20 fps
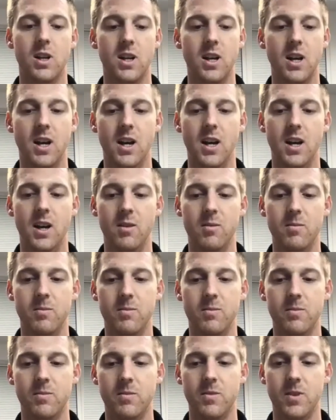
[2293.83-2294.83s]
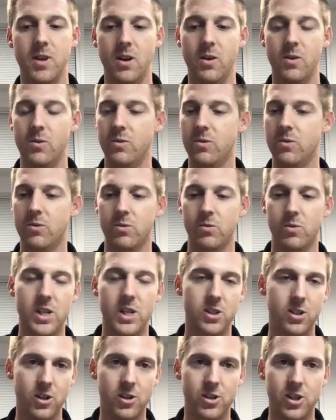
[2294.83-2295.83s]
um, you know,
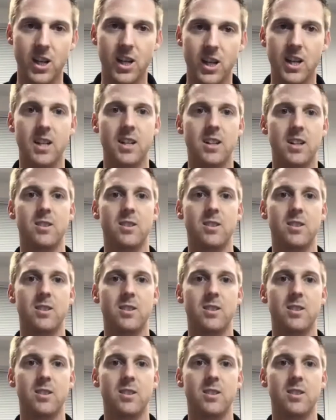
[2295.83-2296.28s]
research it,